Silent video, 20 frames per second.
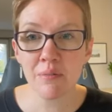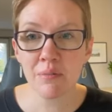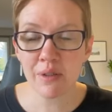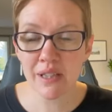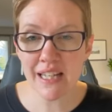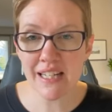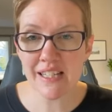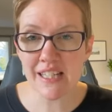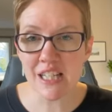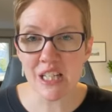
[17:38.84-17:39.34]

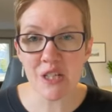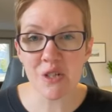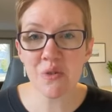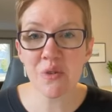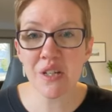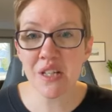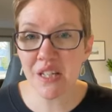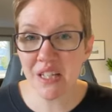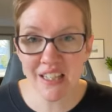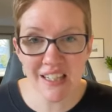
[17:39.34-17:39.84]
plenty,
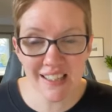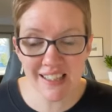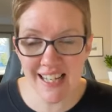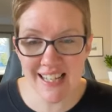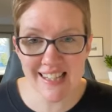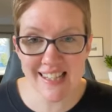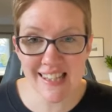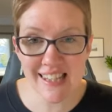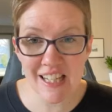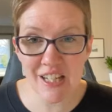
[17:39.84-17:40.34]
you need
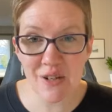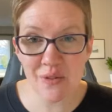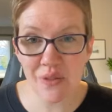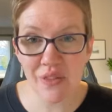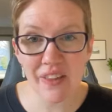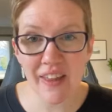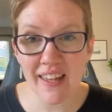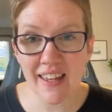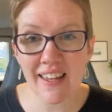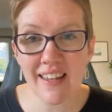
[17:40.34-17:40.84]
less than you
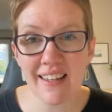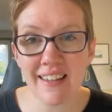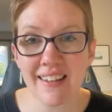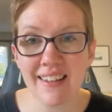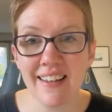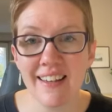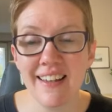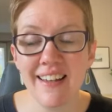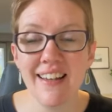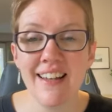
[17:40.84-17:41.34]
think.
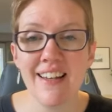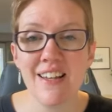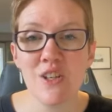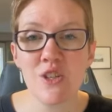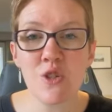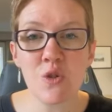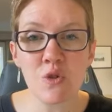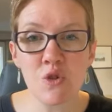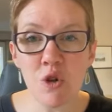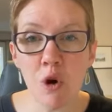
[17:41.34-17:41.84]

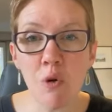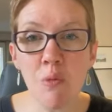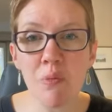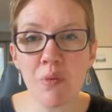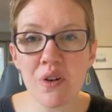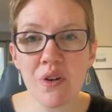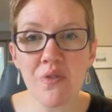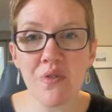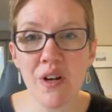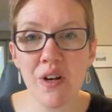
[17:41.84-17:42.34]
So don't
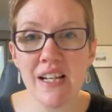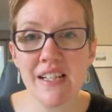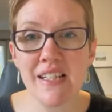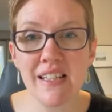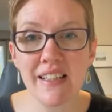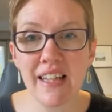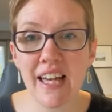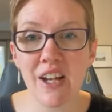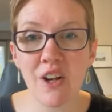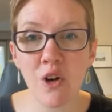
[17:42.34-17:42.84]
be afraid
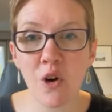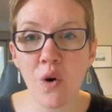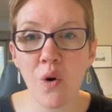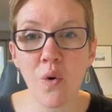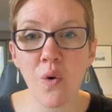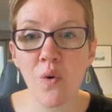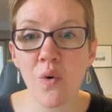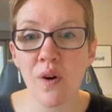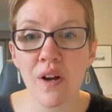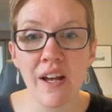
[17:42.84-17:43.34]
to let
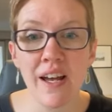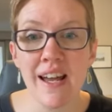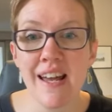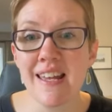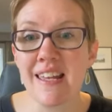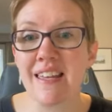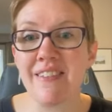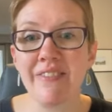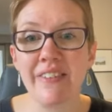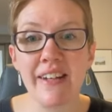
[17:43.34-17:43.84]
go.
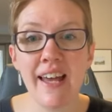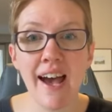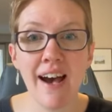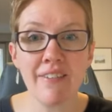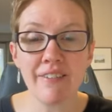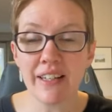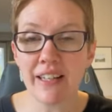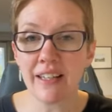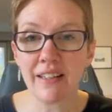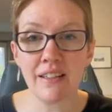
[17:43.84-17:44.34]
Even
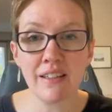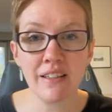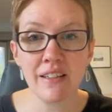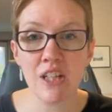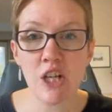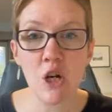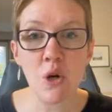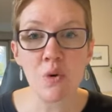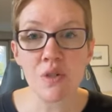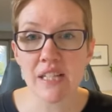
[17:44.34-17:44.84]
having,
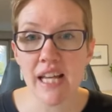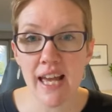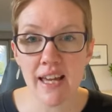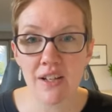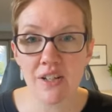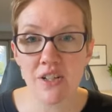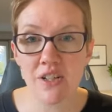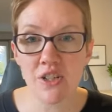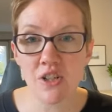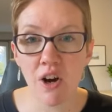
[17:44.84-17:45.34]

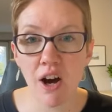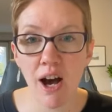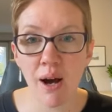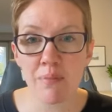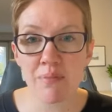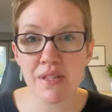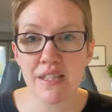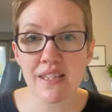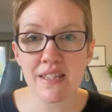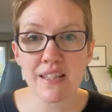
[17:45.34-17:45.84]
10
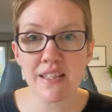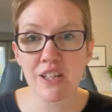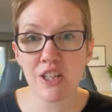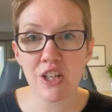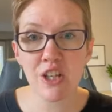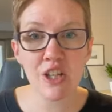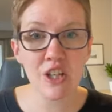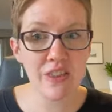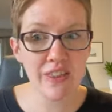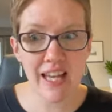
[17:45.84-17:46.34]
tops,
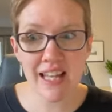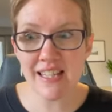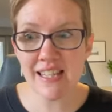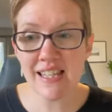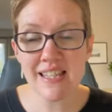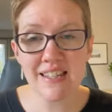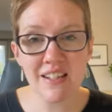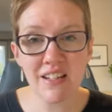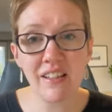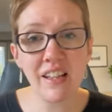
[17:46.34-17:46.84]
that's
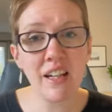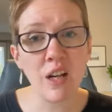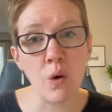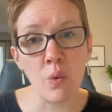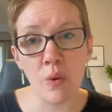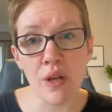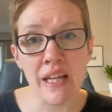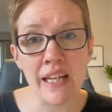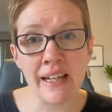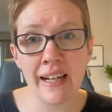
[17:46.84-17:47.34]
still like a
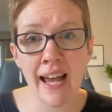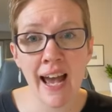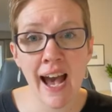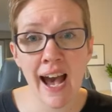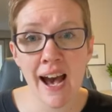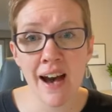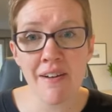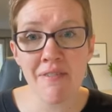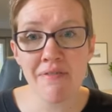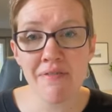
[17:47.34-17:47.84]
week and a
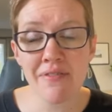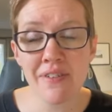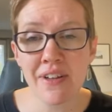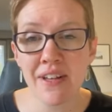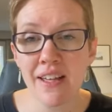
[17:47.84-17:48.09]
half